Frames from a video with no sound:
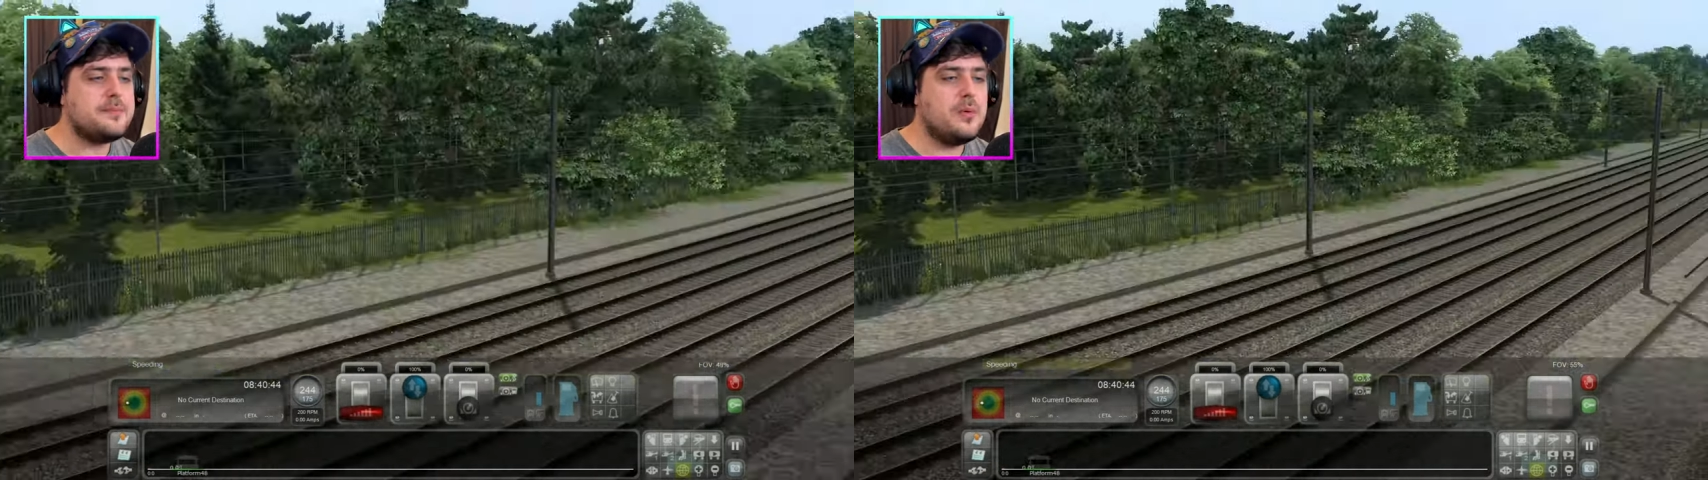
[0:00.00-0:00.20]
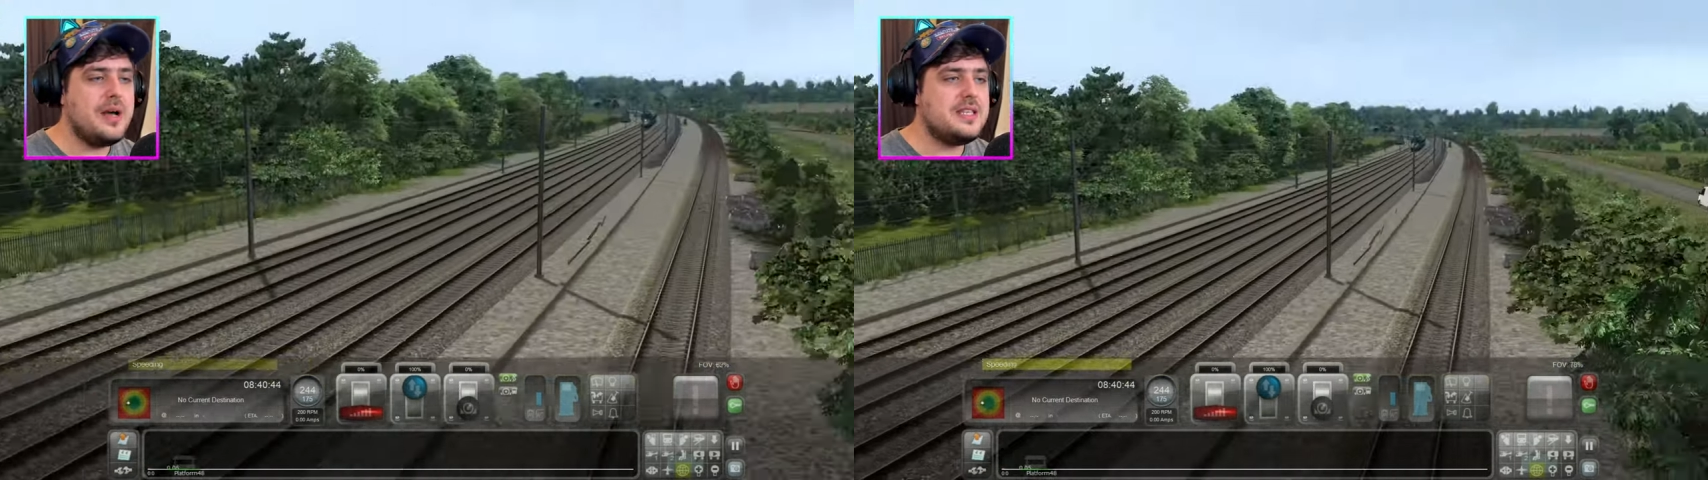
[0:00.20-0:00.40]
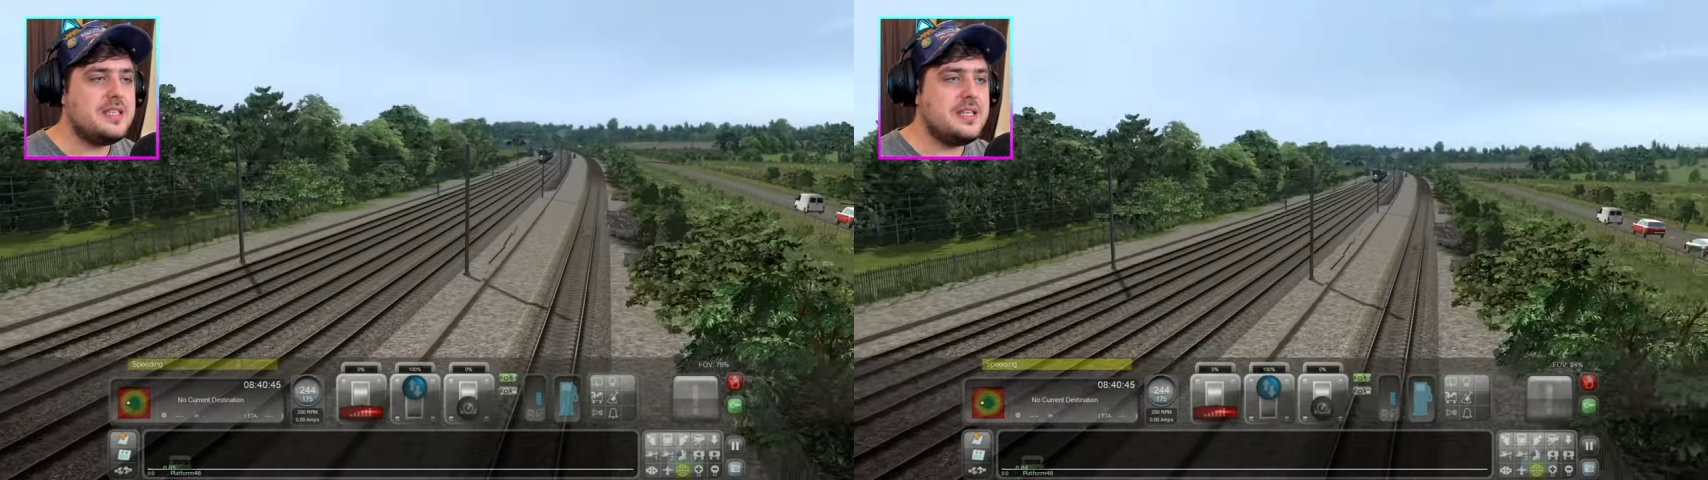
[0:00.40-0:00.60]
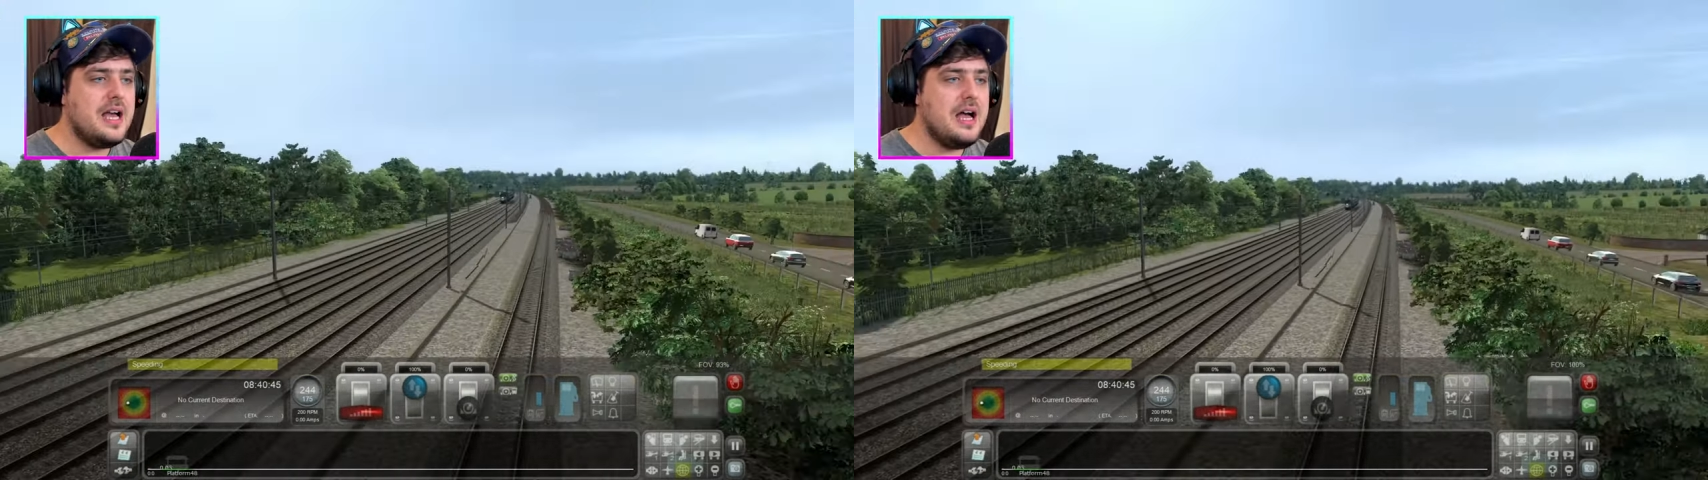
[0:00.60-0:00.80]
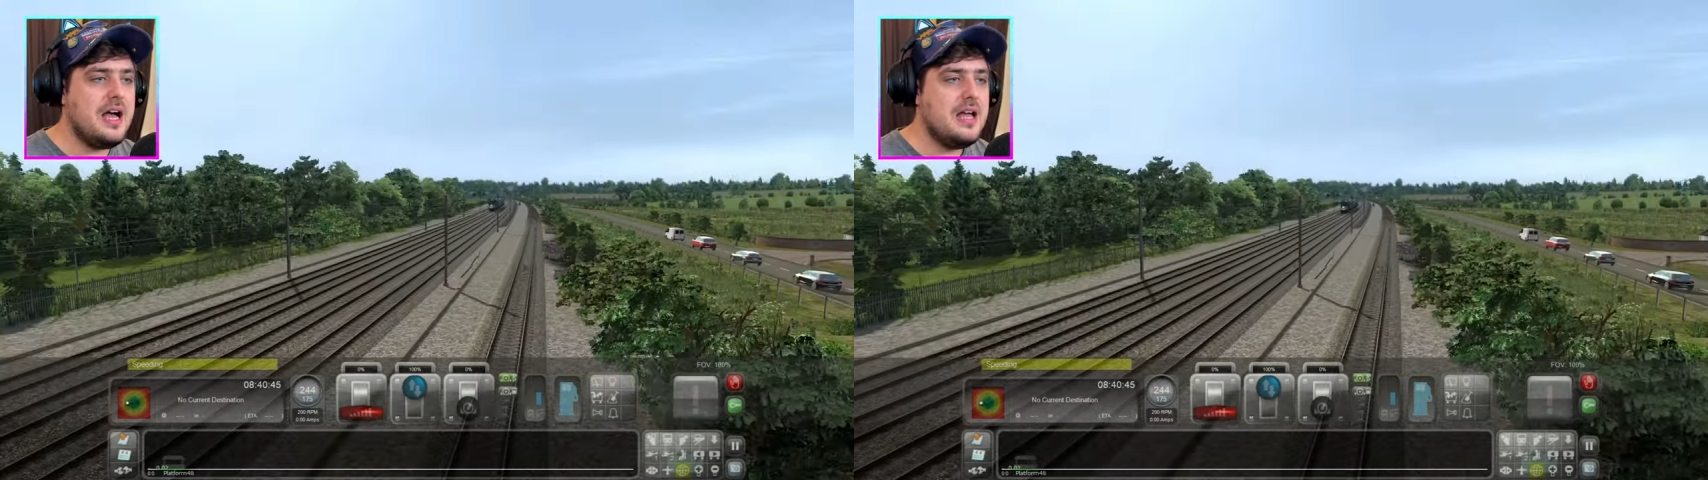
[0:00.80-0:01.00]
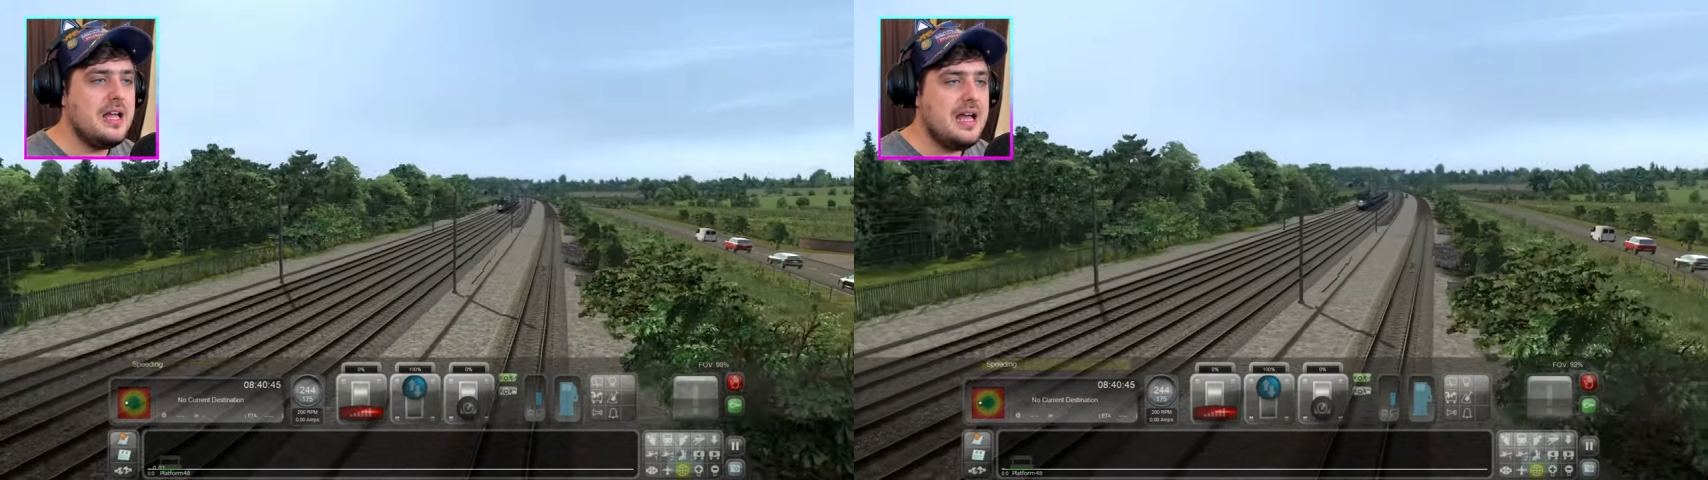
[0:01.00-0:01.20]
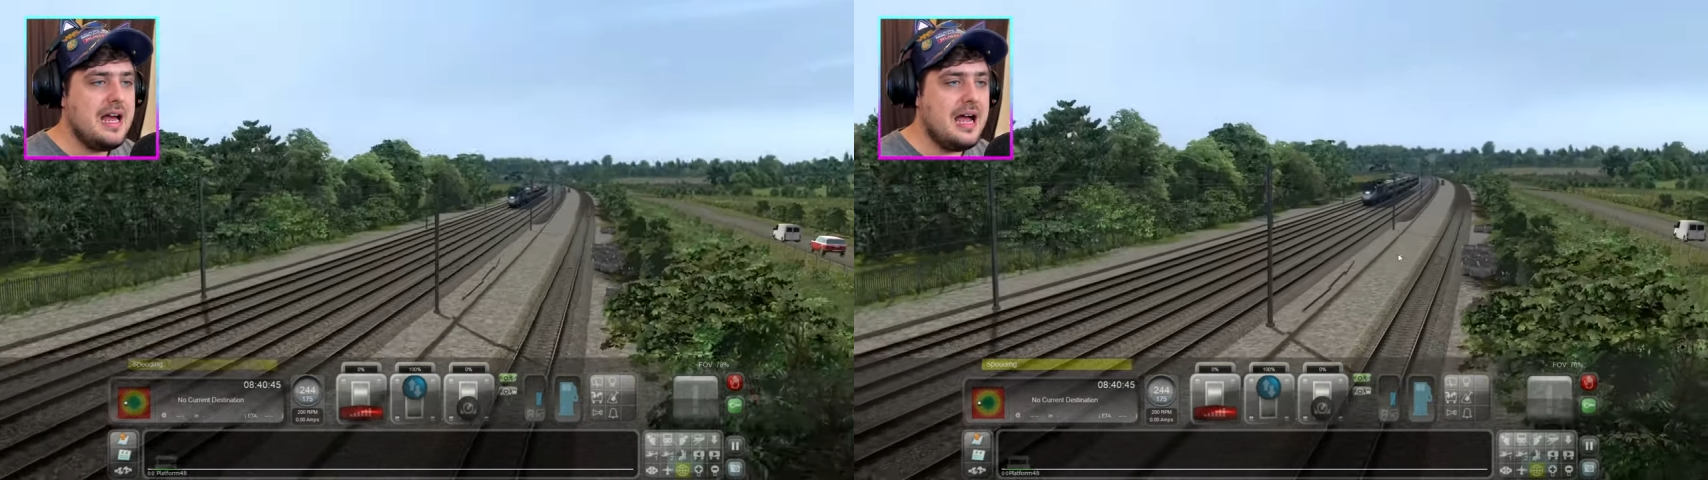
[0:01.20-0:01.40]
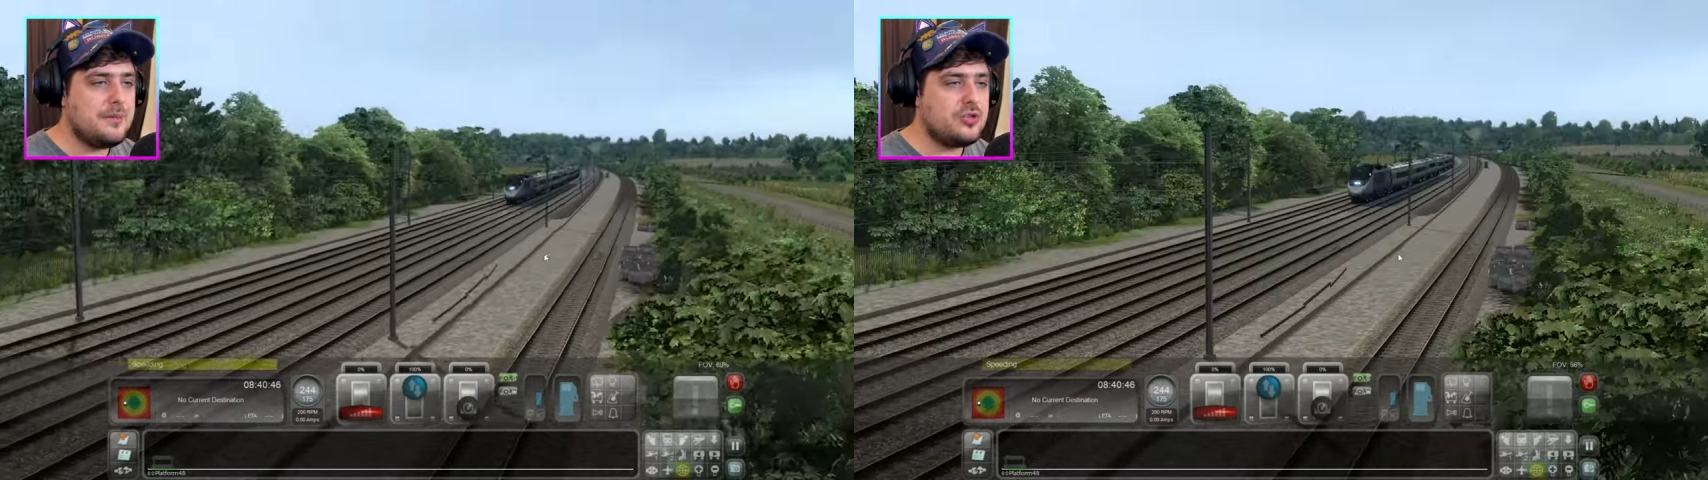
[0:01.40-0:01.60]
But where's the uh,
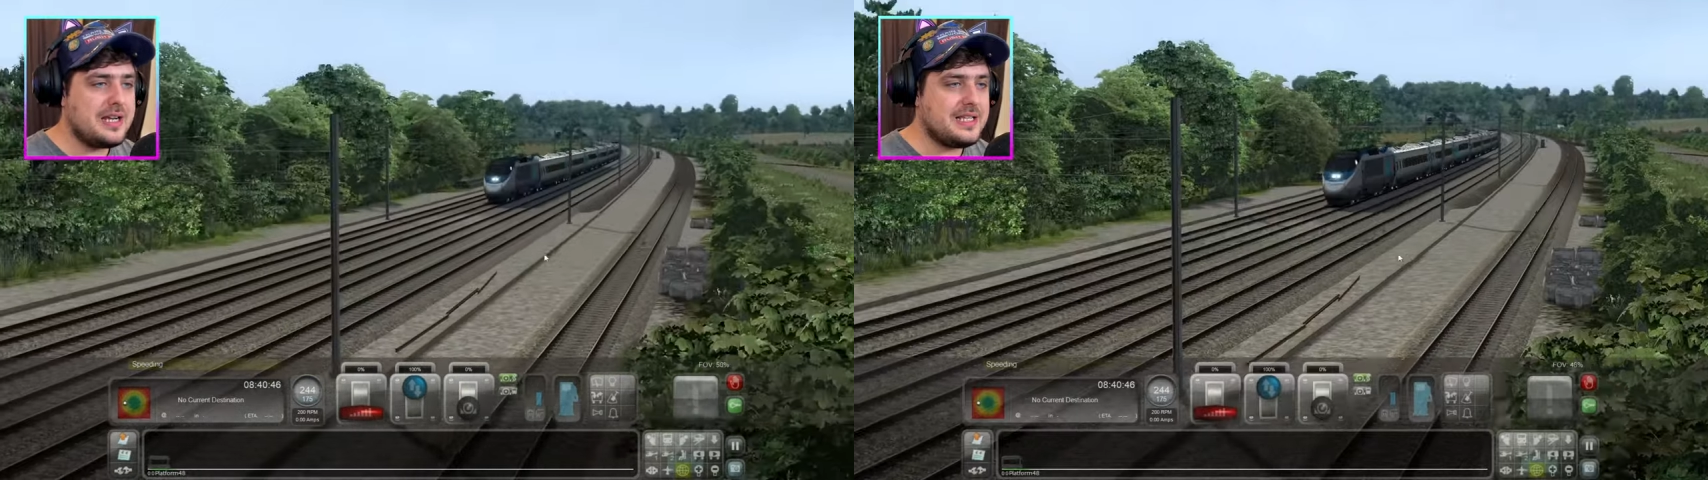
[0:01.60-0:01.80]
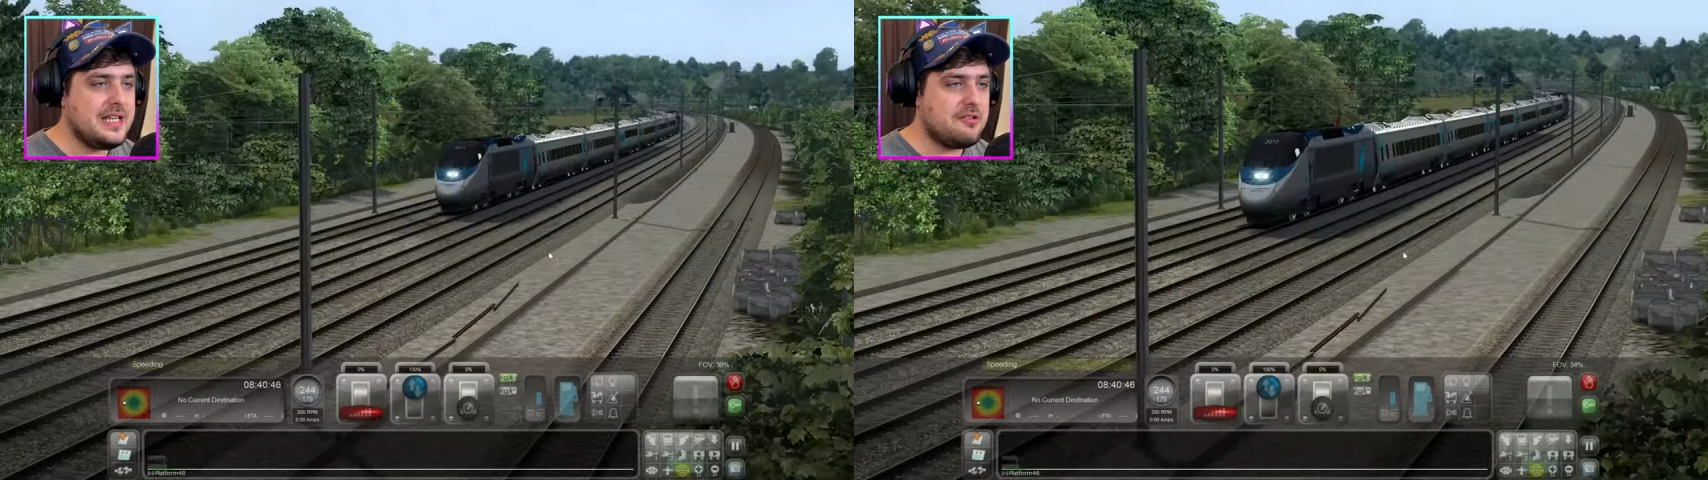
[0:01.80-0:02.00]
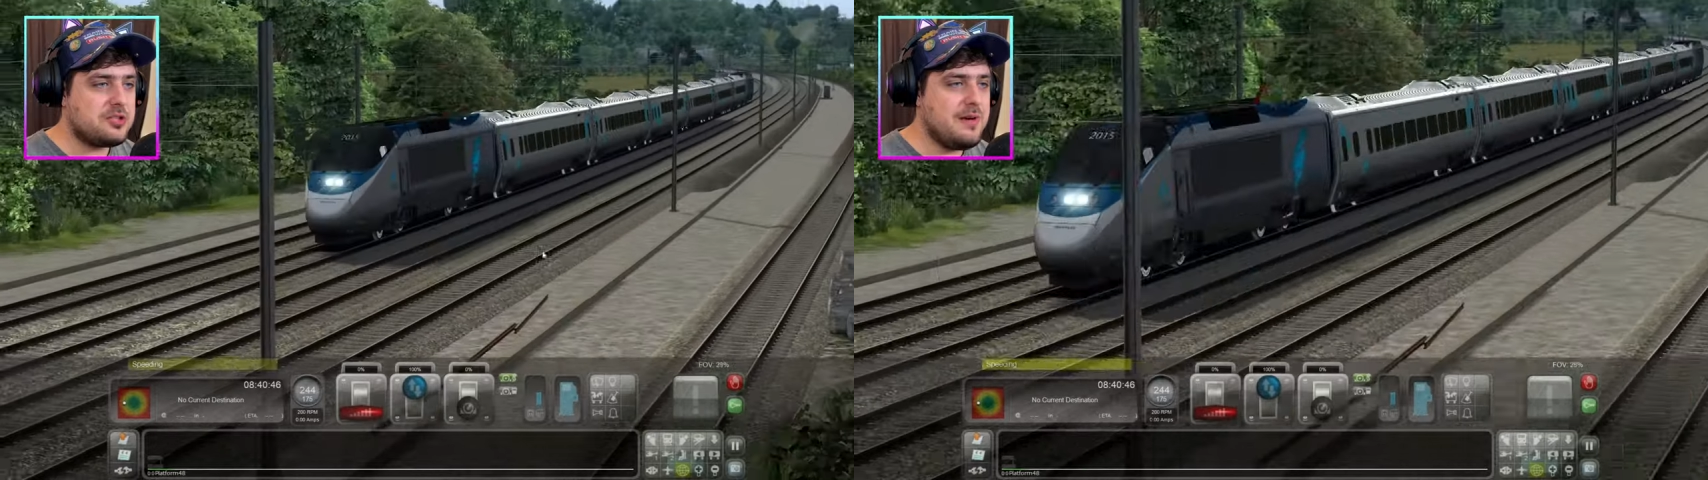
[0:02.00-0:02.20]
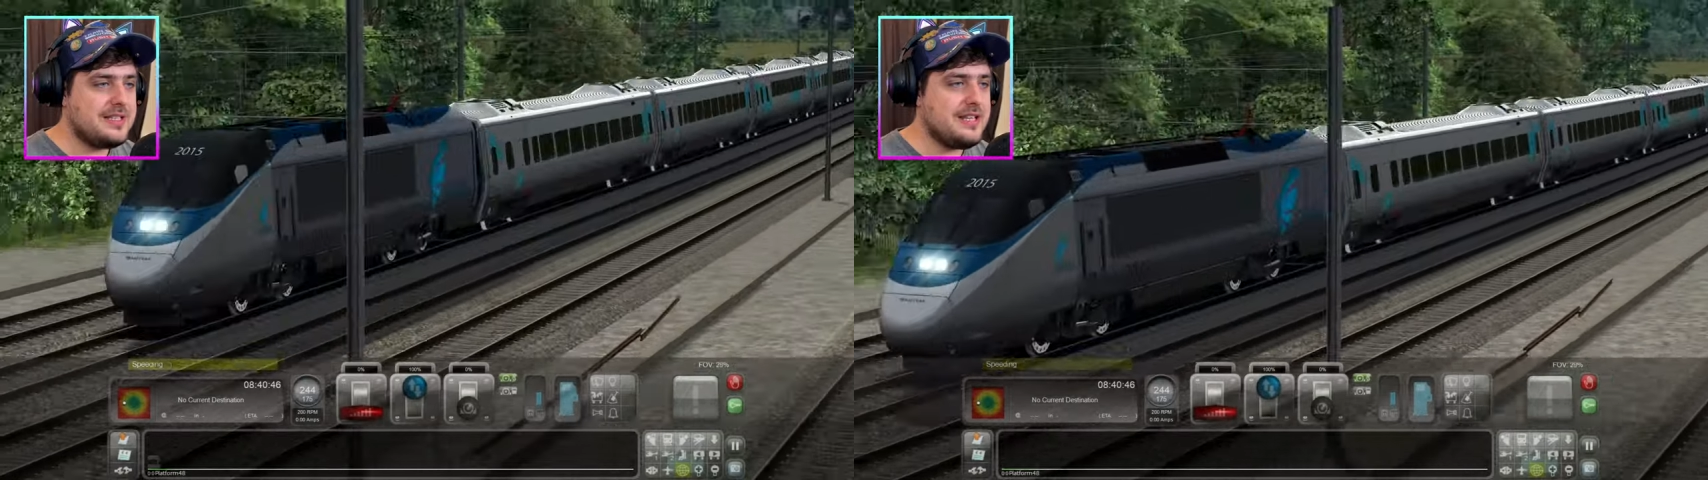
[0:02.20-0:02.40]
Amtrak Acela Express?